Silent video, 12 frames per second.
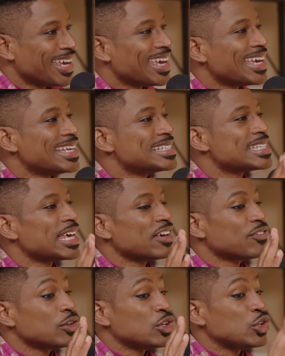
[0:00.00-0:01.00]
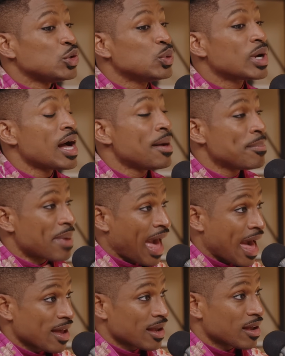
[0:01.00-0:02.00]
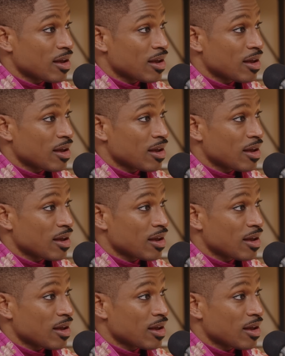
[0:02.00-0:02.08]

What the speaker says: is if you come back